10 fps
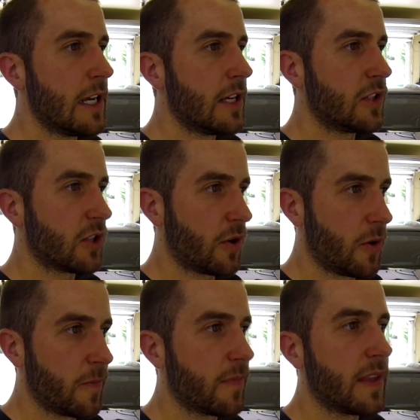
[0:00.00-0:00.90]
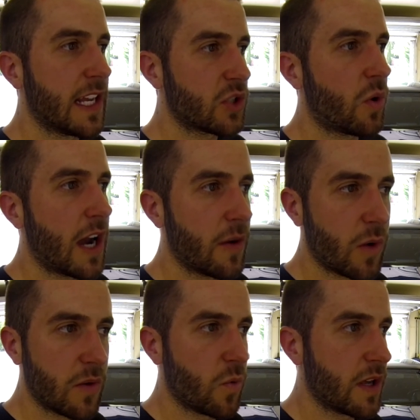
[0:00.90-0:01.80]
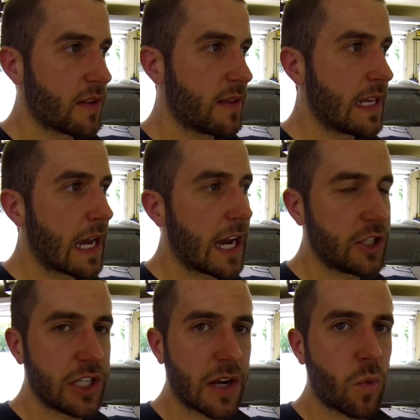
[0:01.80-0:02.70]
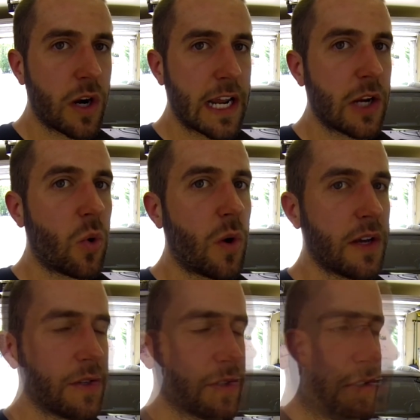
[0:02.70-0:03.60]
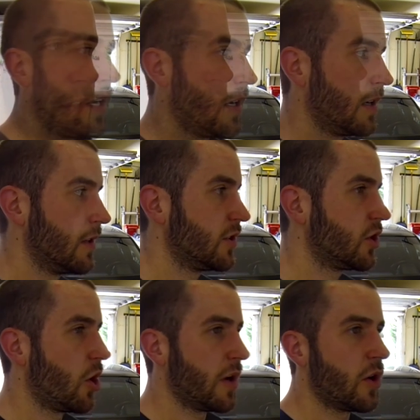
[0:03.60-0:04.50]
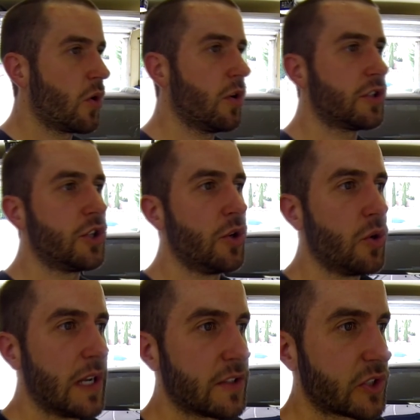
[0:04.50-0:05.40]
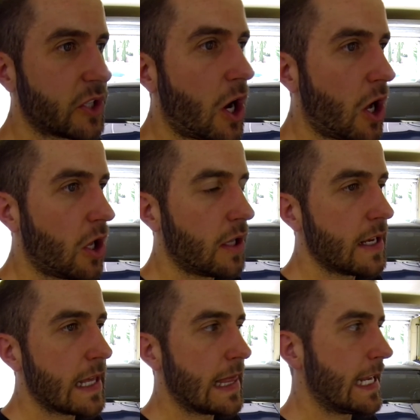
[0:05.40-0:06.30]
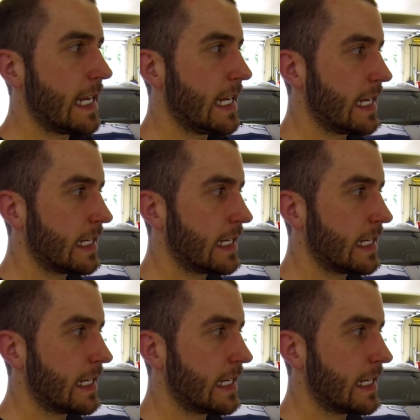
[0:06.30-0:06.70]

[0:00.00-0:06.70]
So that's why I went with the IGN-1A coils. So in order to install the